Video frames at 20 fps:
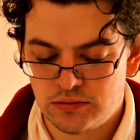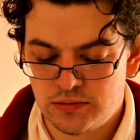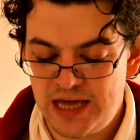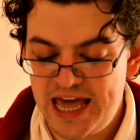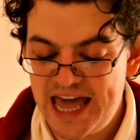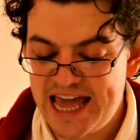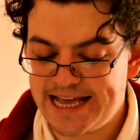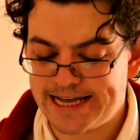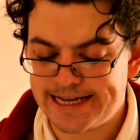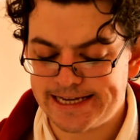
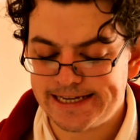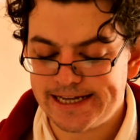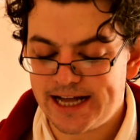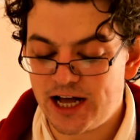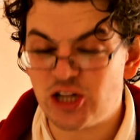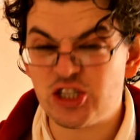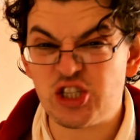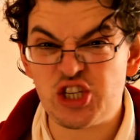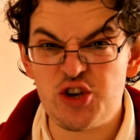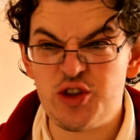Hey,
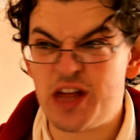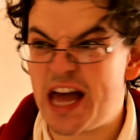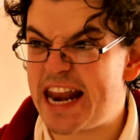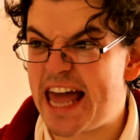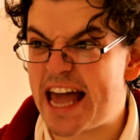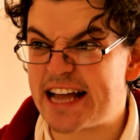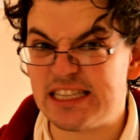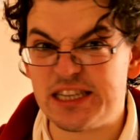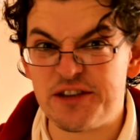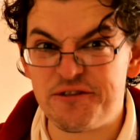aren't you that
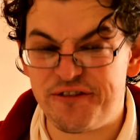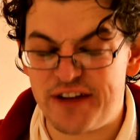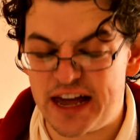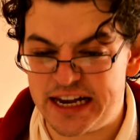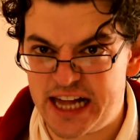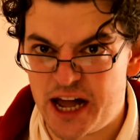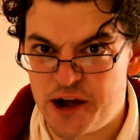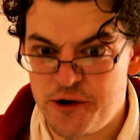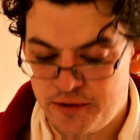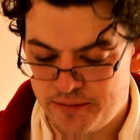actor
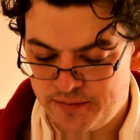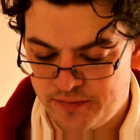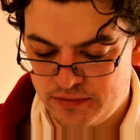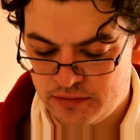fellow?